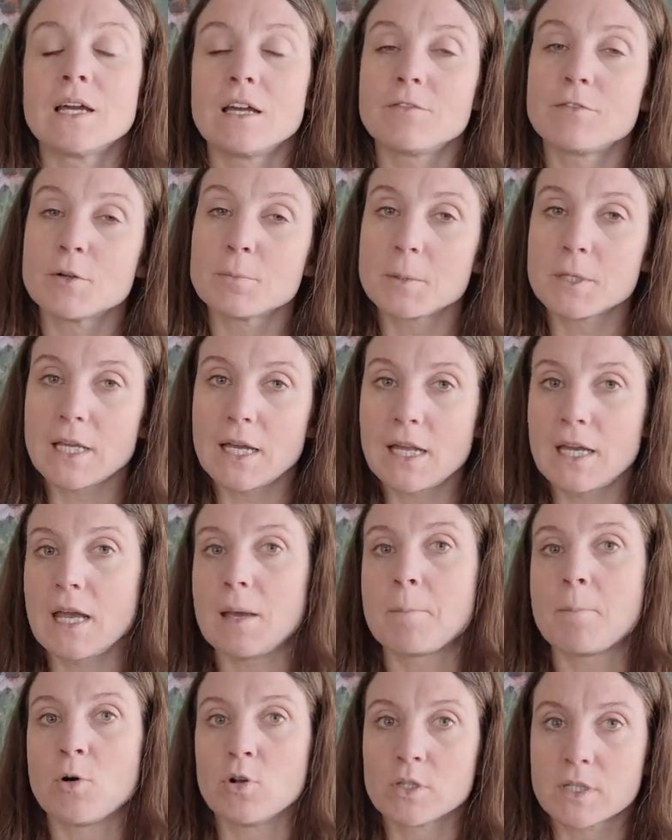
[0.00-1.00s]
If you're
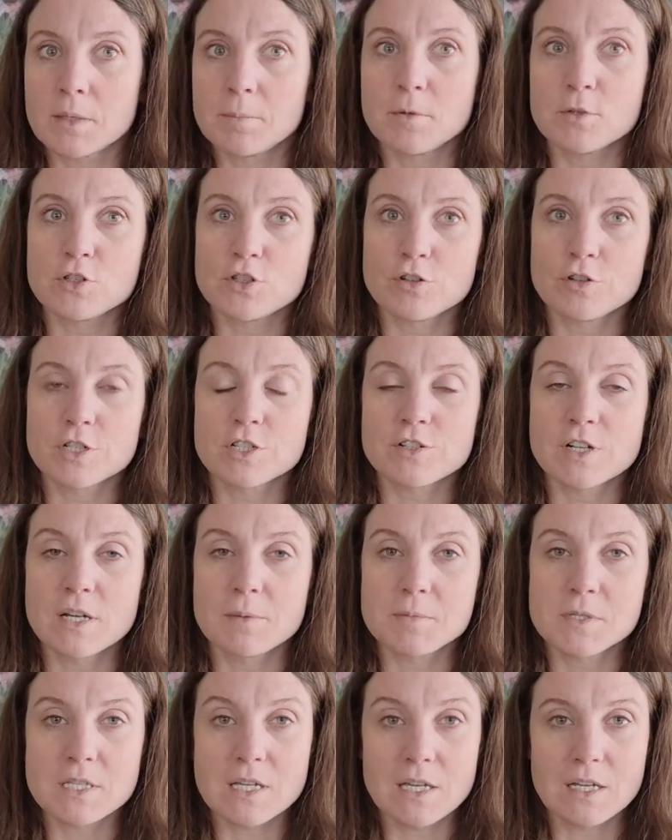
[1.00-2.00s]
planning multiple short
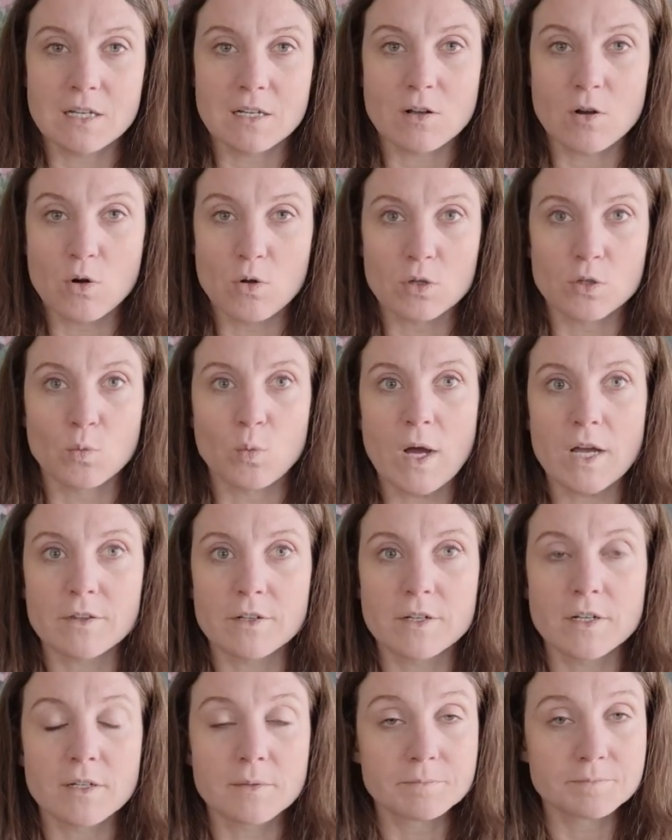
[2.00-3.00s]
trips in cold
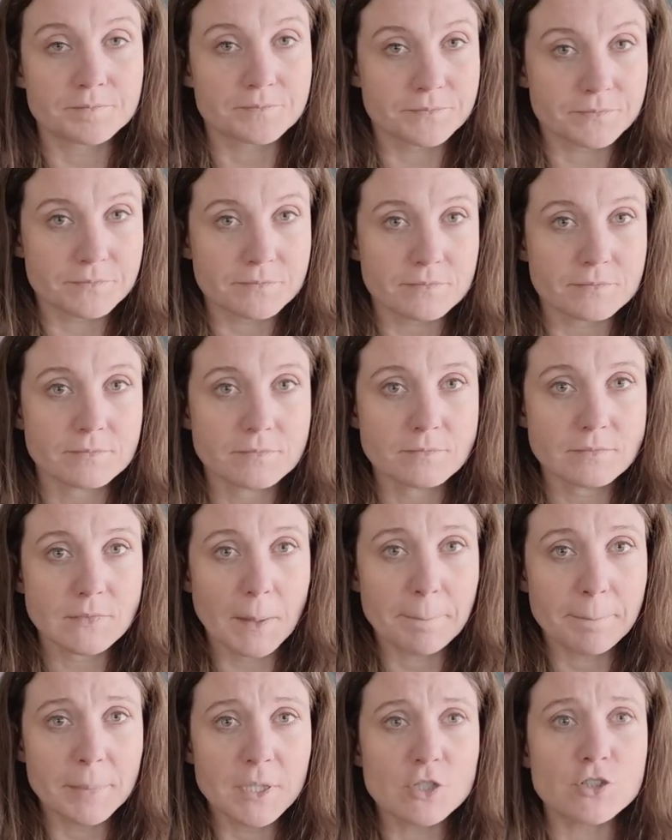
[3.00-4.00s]
weather,
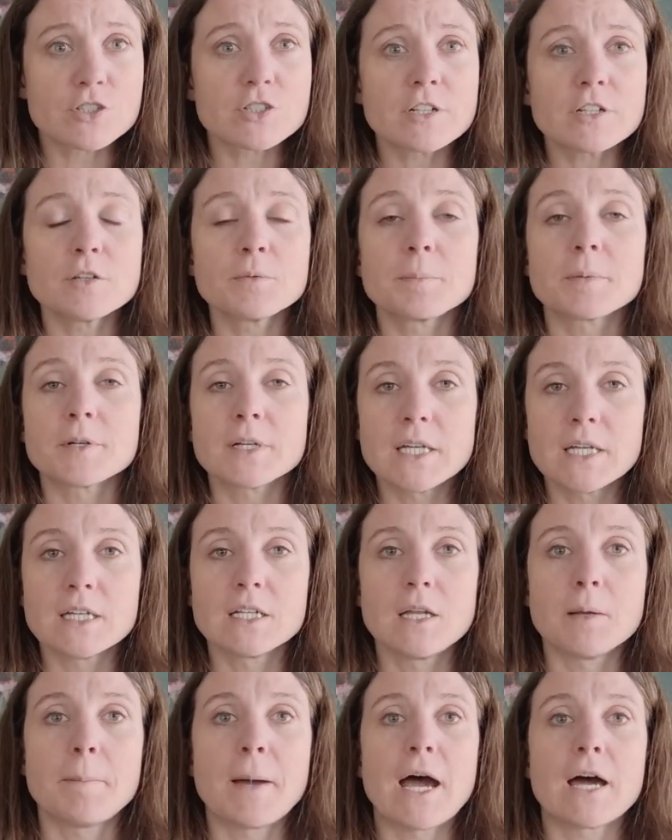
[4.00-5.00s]
be sure to
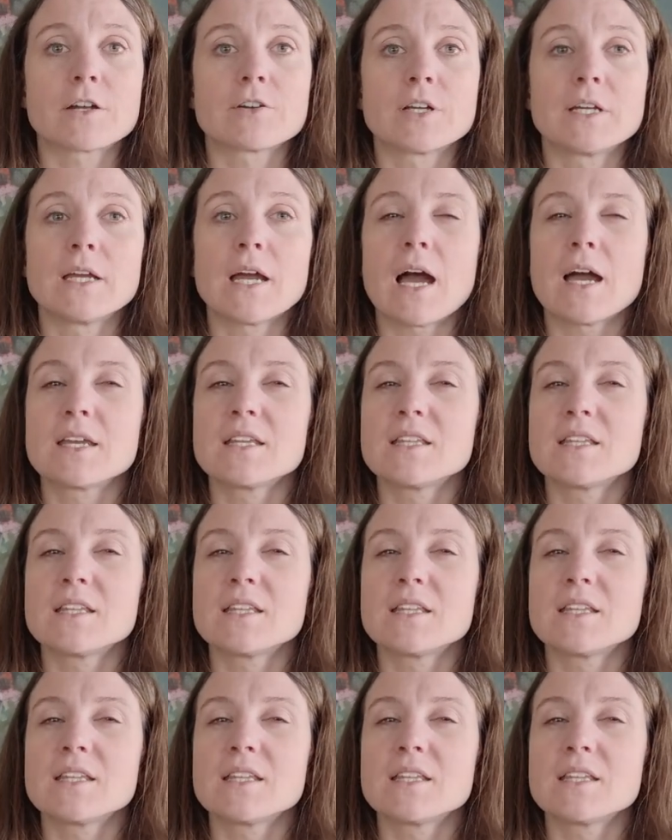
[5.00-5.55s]
preheat the battery